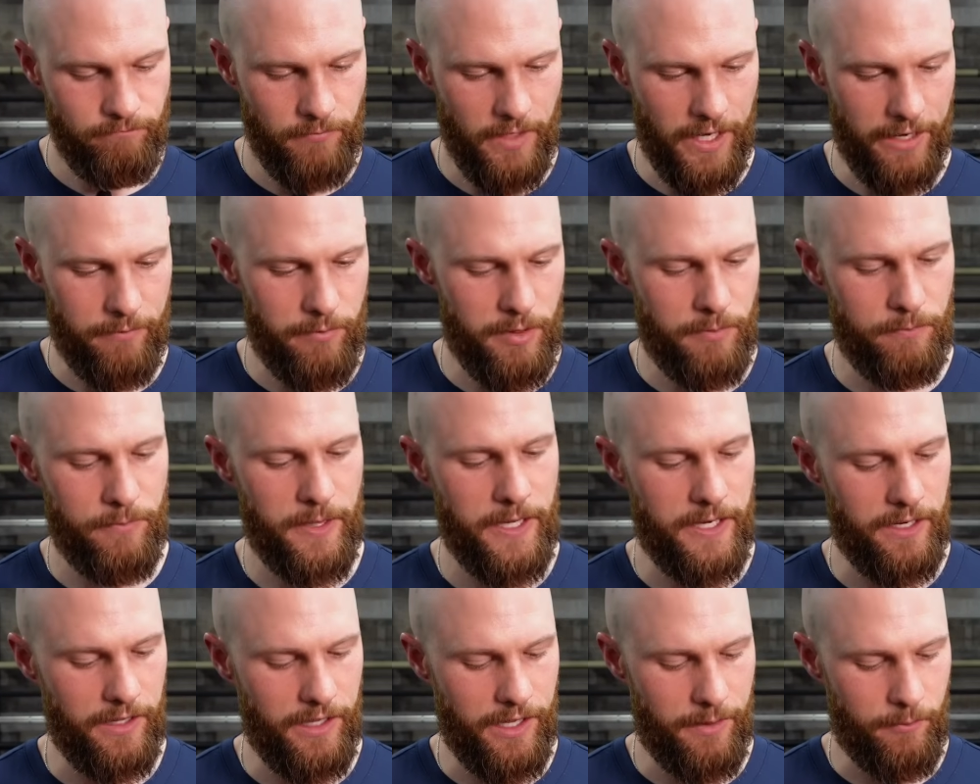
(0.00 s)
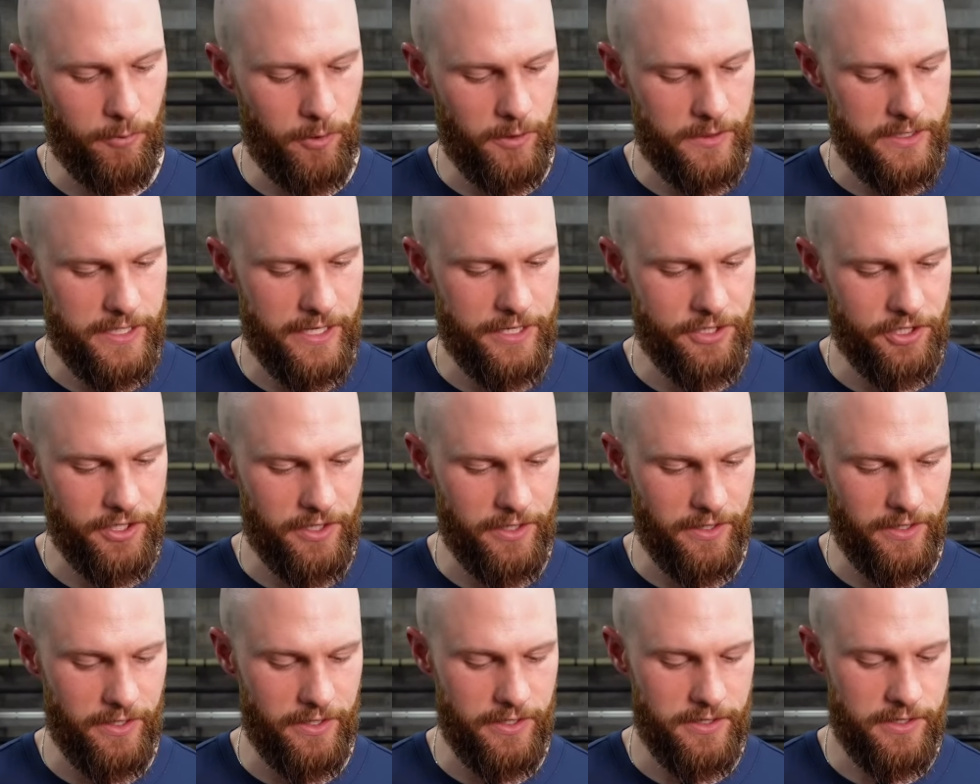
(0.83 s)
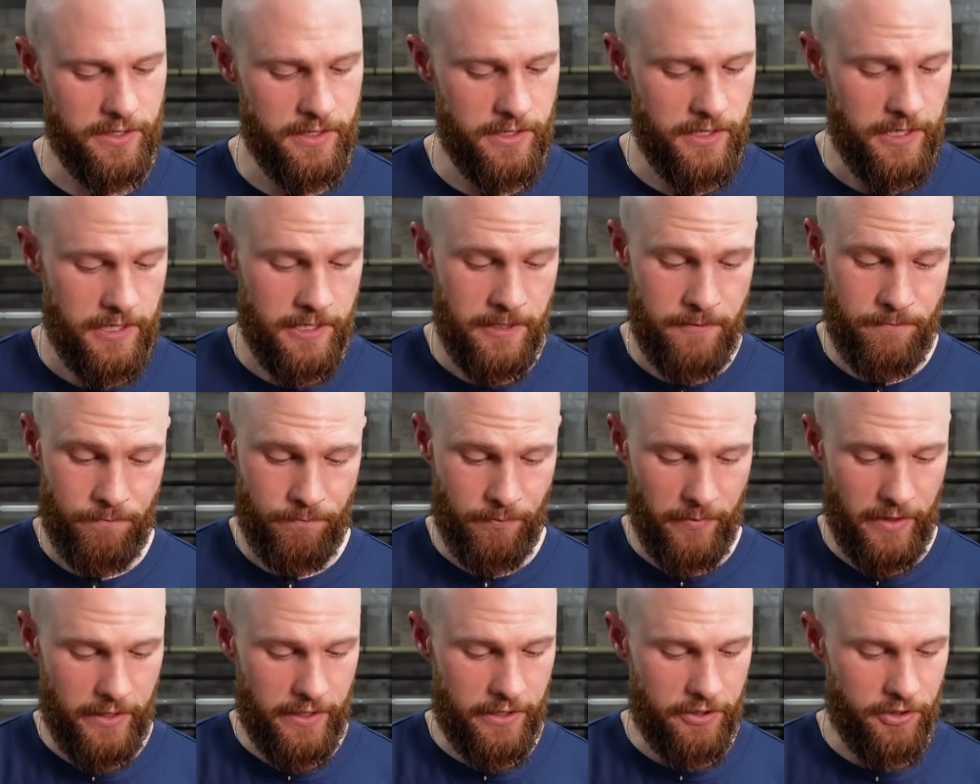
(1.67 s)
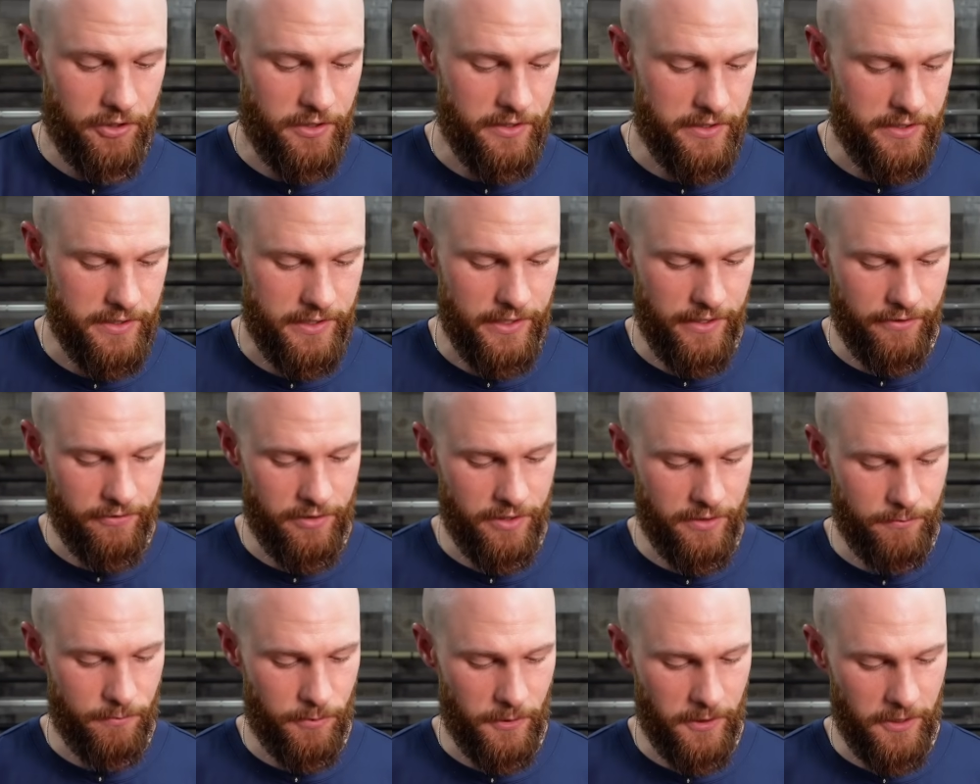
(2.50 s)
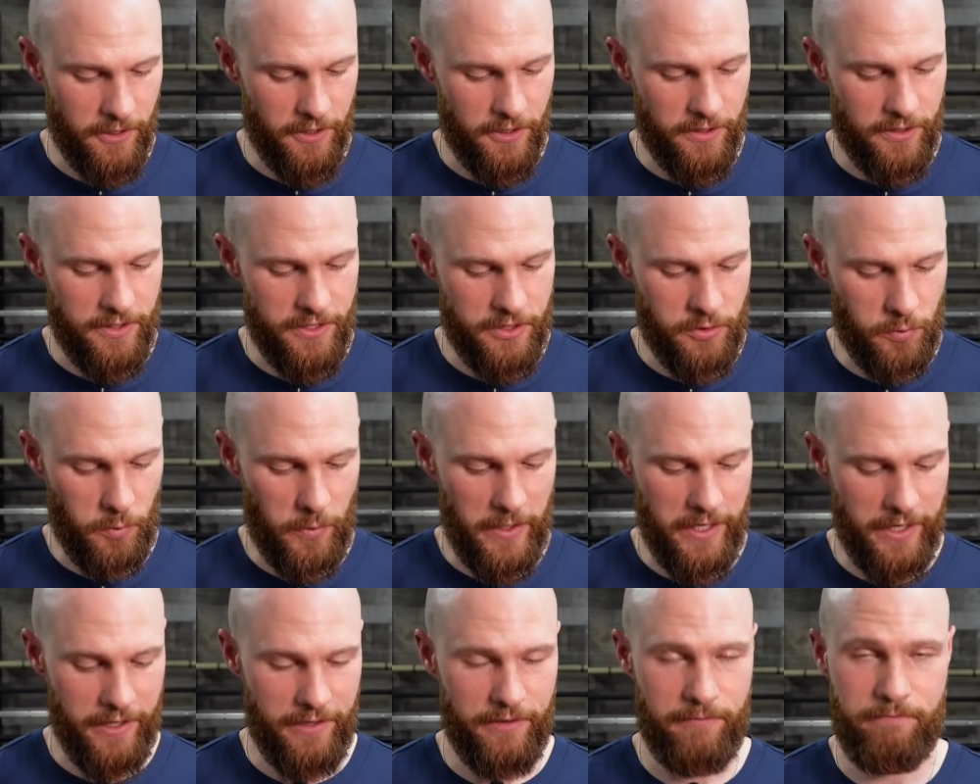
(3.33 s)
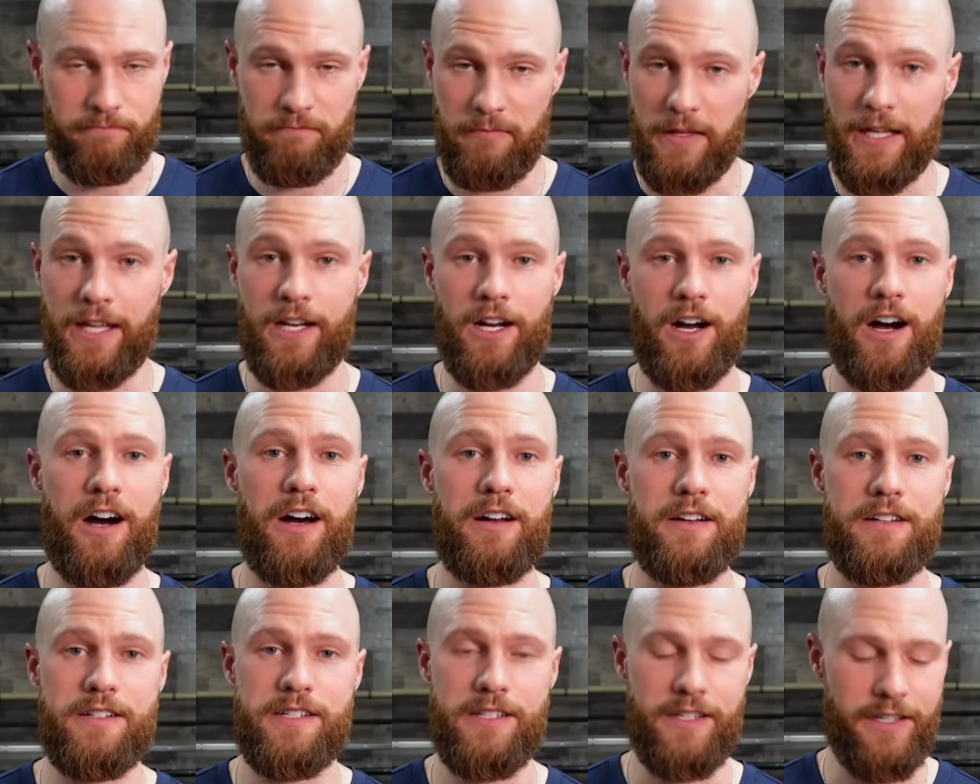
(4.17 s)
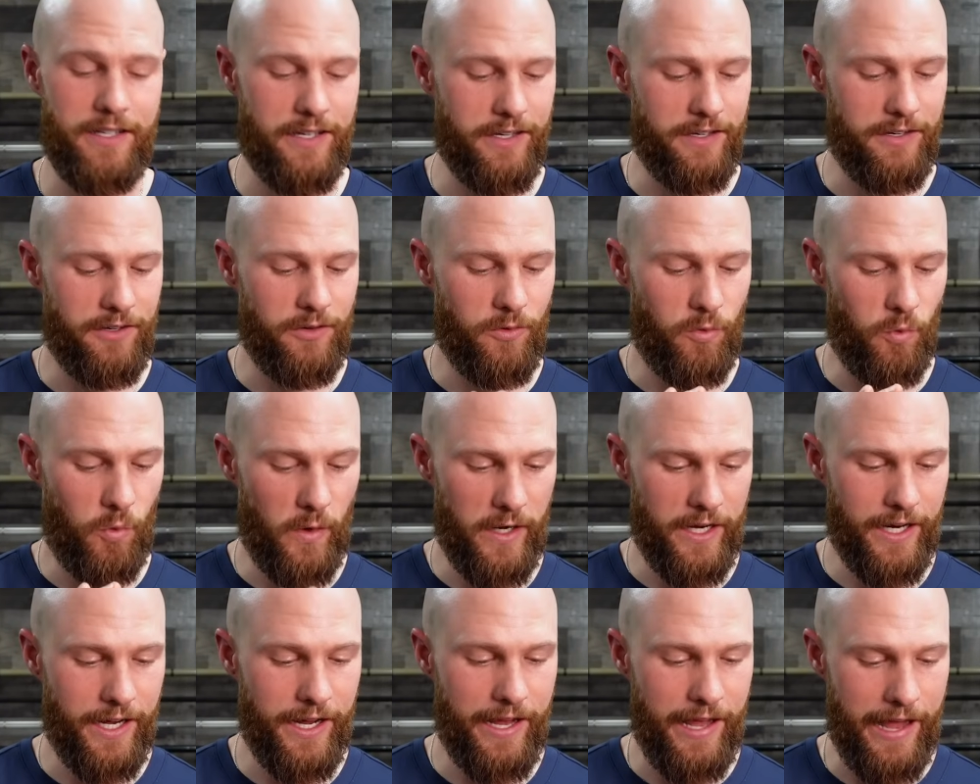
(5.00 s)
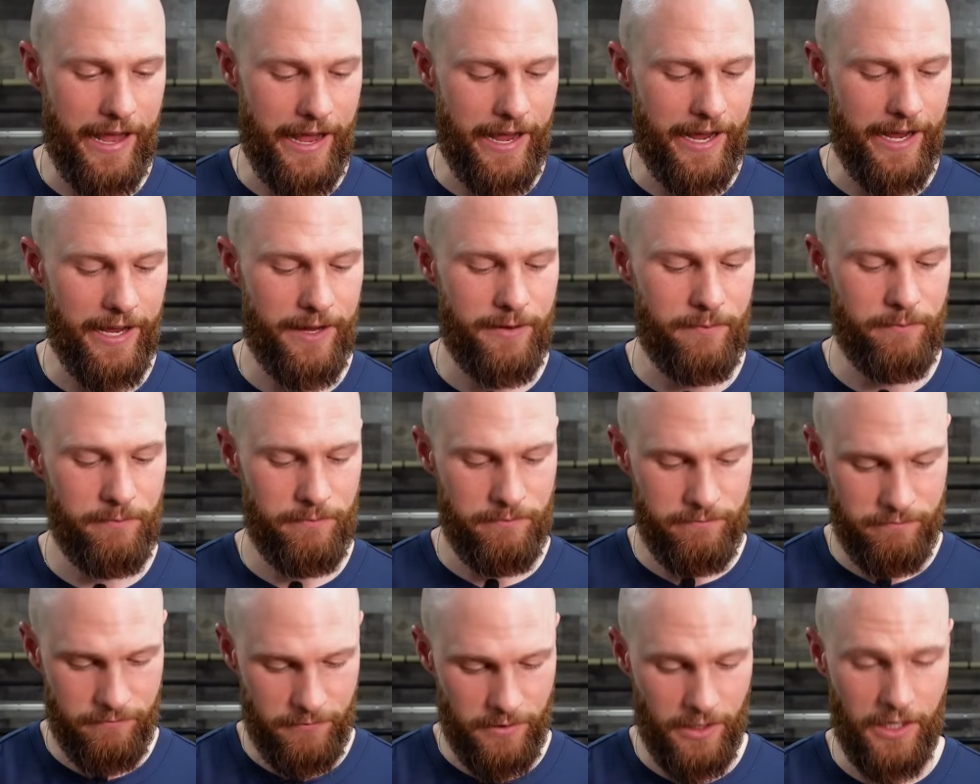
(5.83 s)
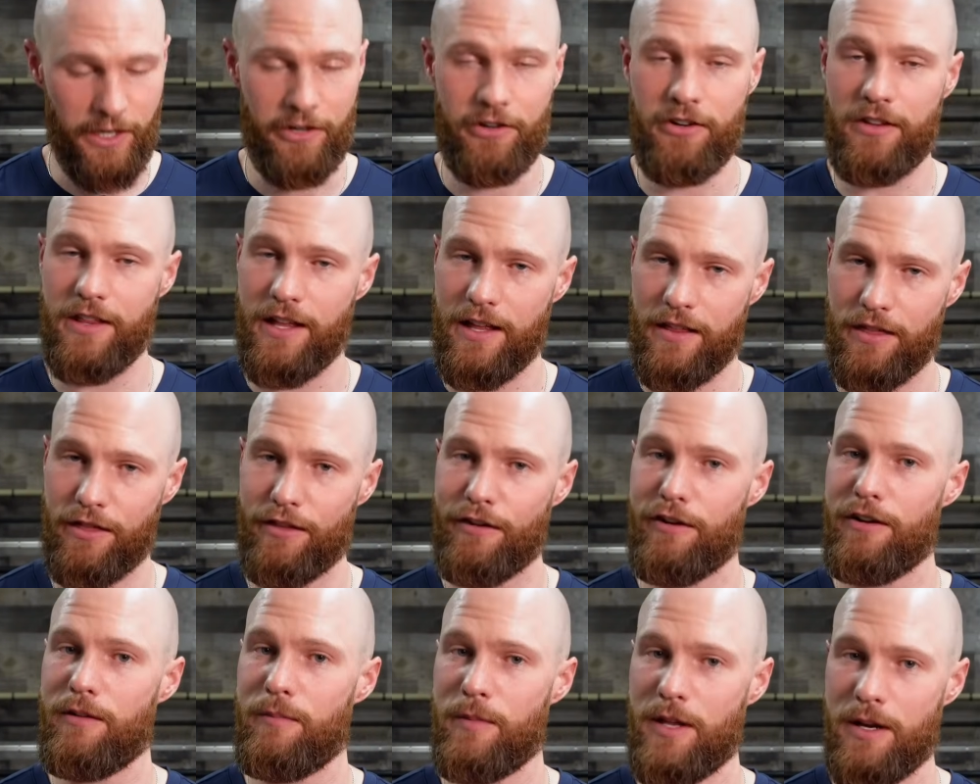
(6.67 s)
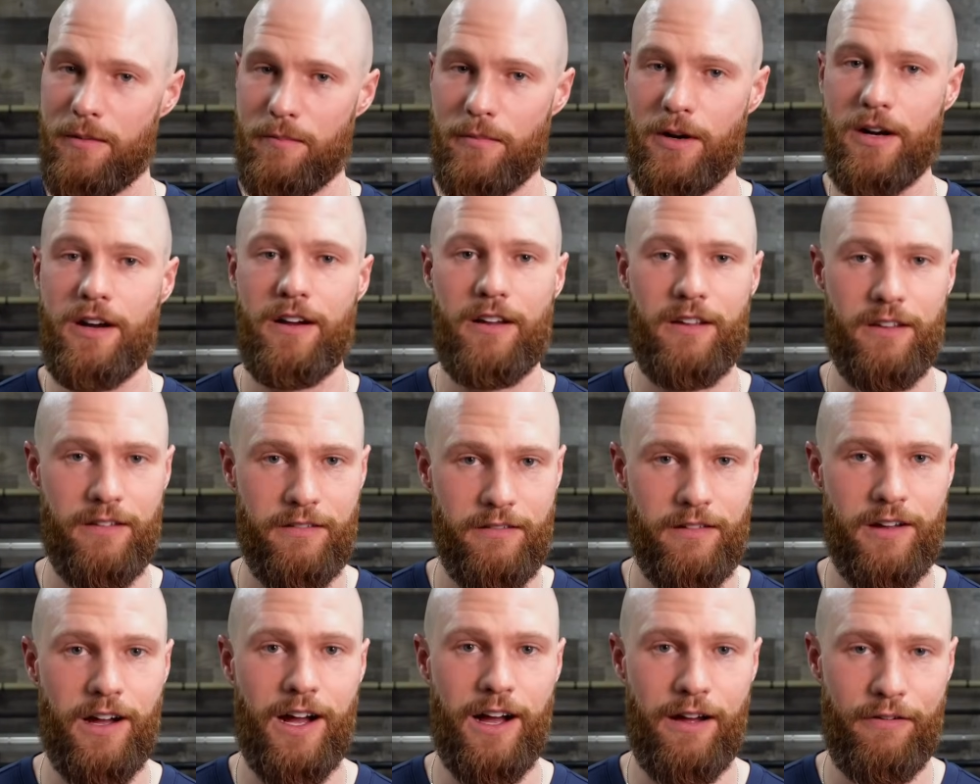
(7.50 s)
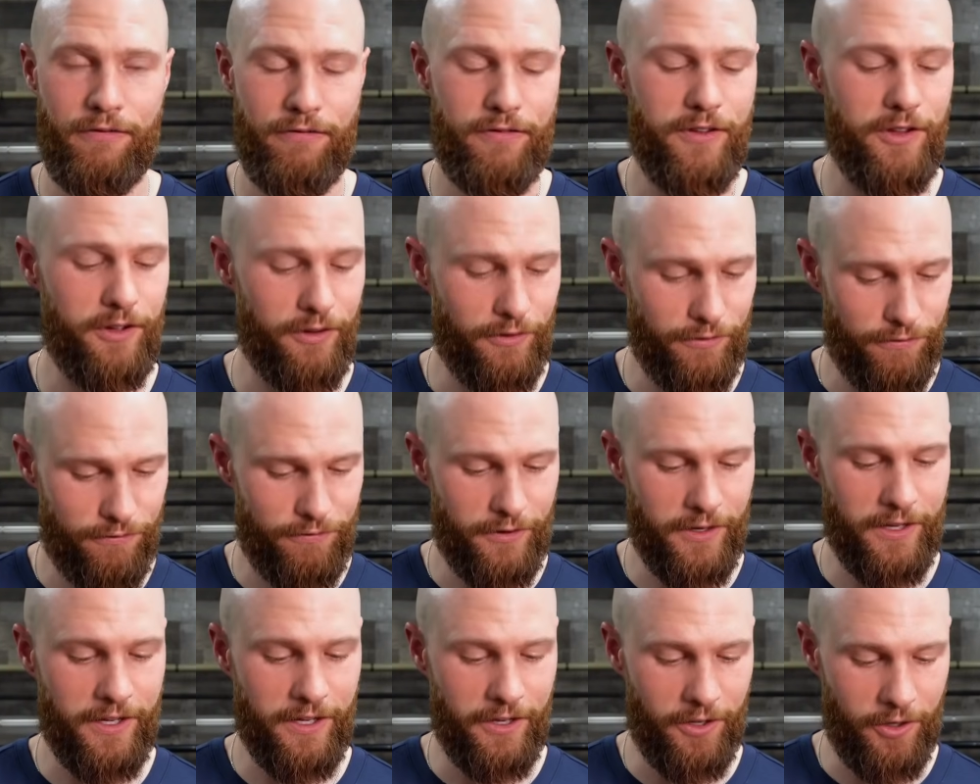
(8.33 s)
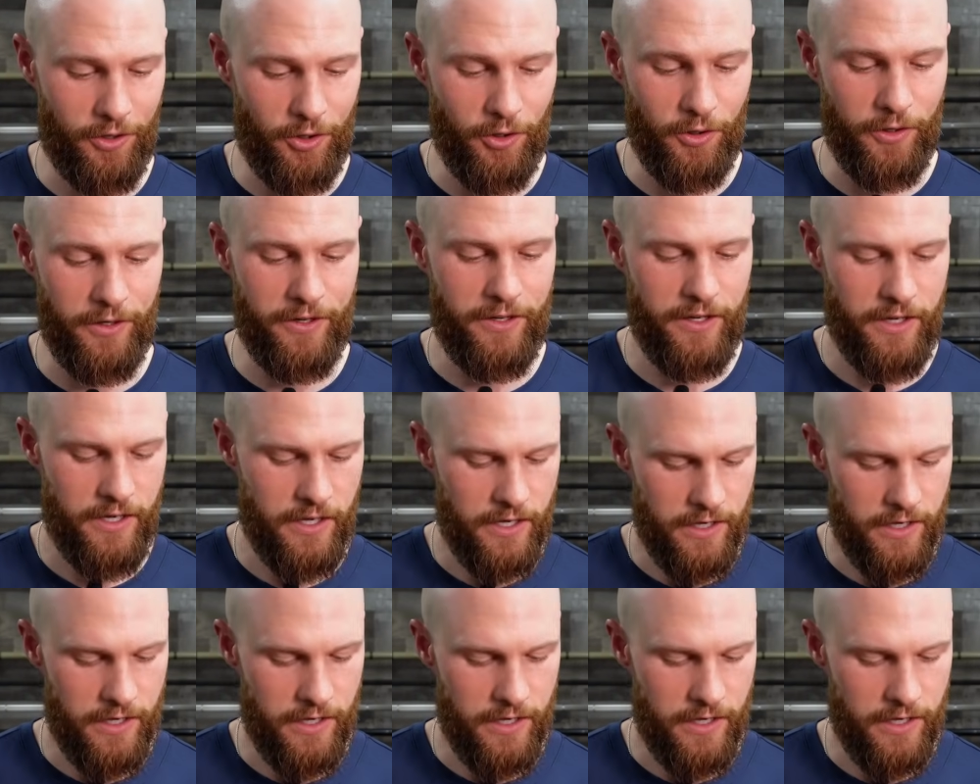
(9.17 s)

I've been paying a lot more attention to this, and you can see I've done pretty good this week. And honestly, when I am under that 30-minute mark, I feel freaking good.